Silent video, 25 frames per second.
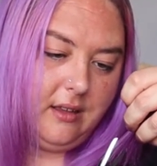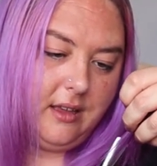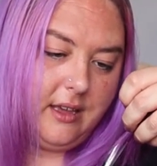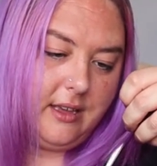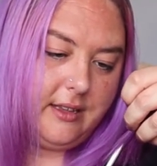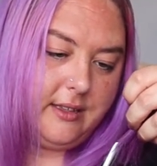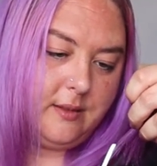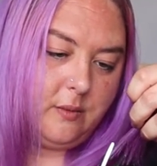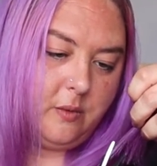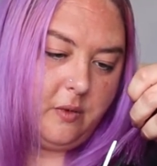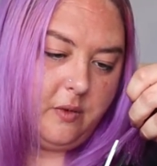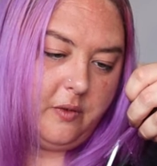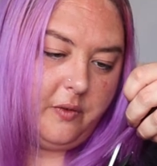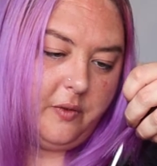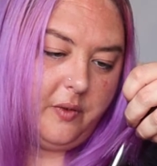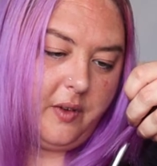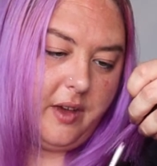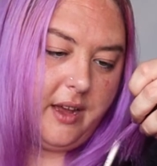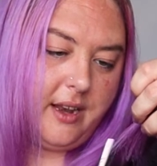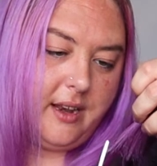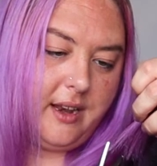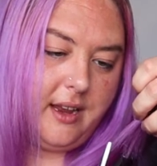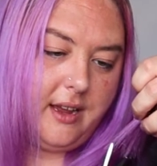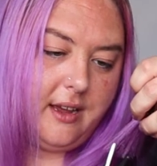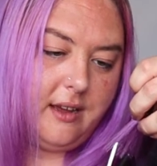Guess we'll
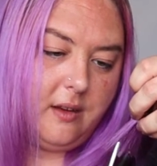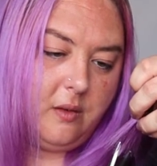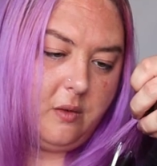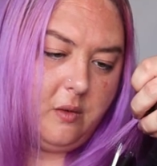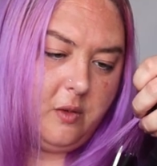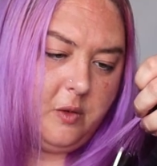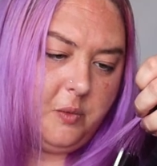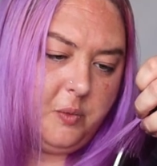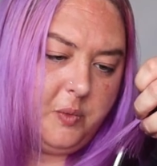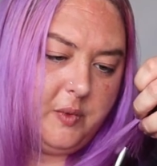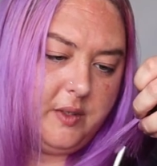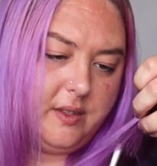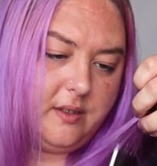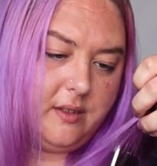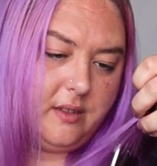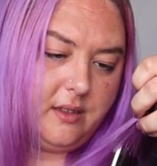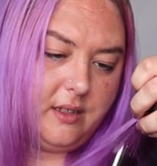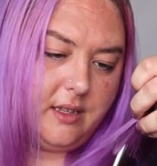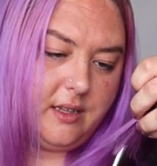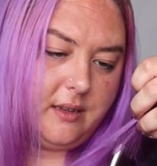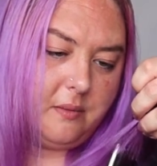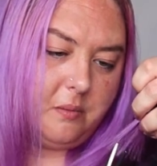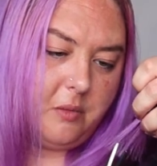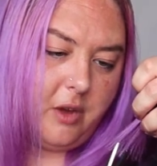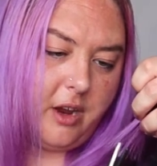find out. Oops,
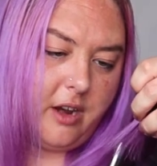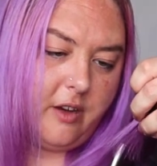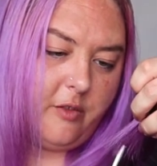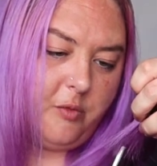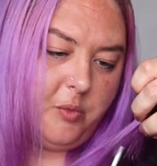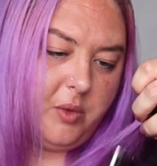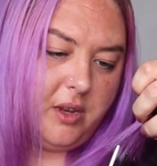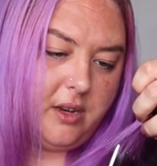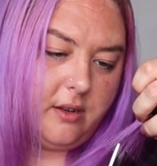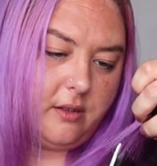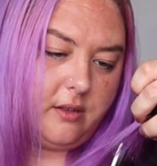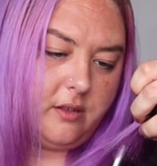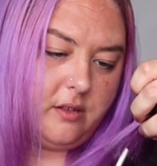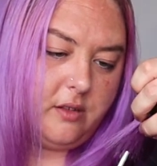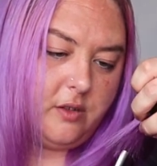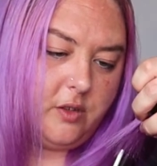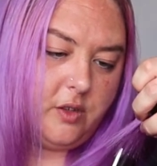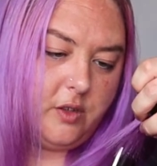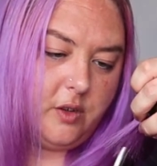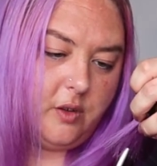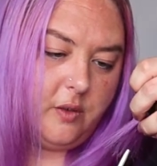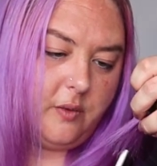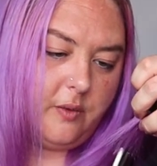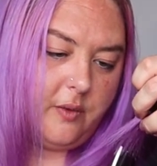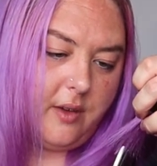that might have been
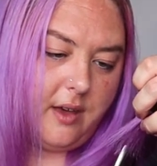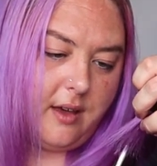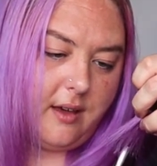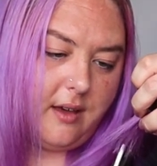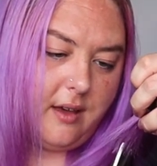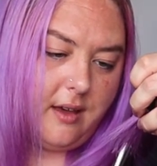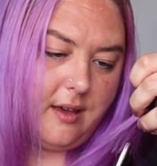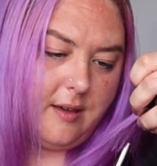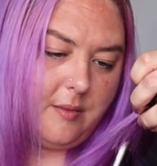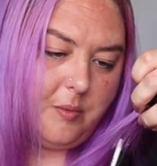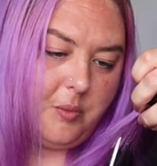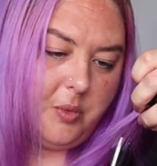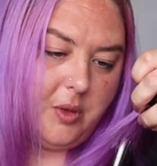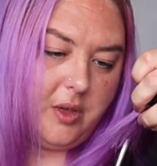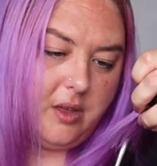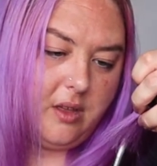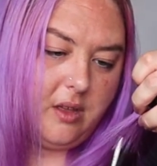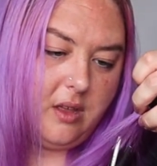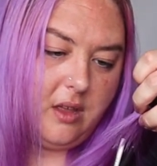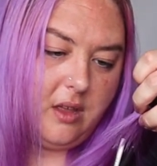too far up.